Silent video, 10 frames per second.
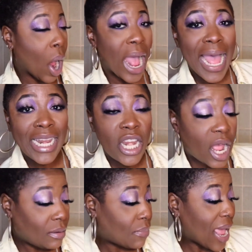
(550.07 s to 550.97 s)
and
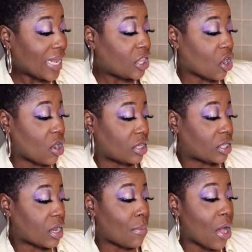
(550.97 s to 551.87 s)
not bad
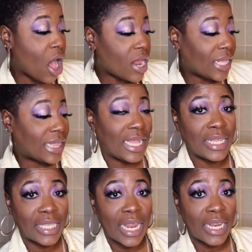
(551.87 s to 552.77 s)
thoughts about other
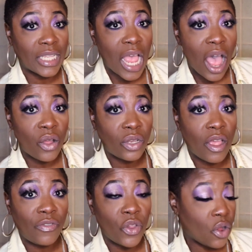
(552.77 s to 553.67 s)
things that is out
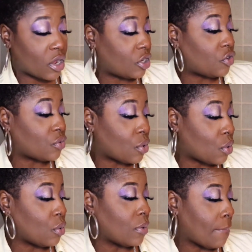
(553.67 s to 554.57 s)
of your
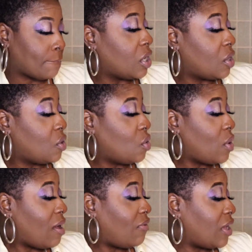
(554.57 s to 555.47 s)
control.
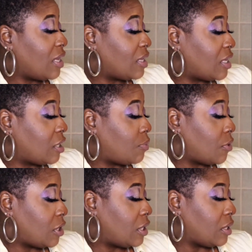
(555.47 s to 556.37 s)
Whoever is this
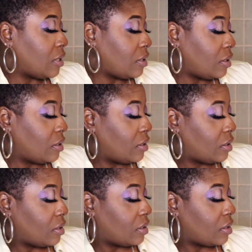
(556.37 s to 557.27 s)
person,
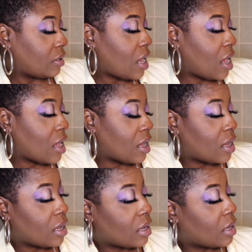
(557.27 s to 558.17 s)
I'm
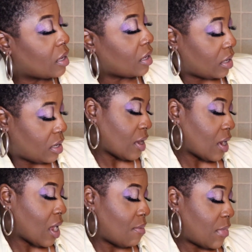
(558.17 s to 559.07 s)

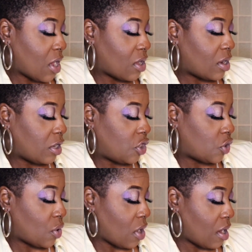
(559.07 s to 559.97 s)
not gonna
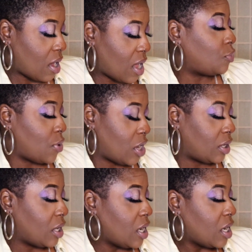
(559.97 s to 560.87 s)
show her, but
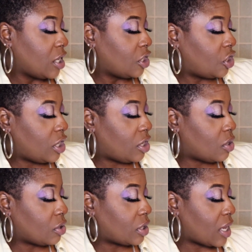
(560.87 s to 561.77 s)
she
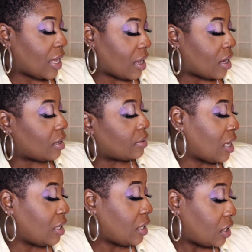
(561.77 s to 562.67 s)
looks like an
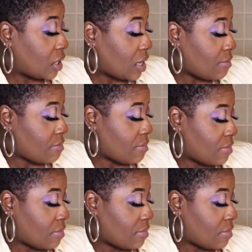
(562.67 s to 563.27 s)
elder to him.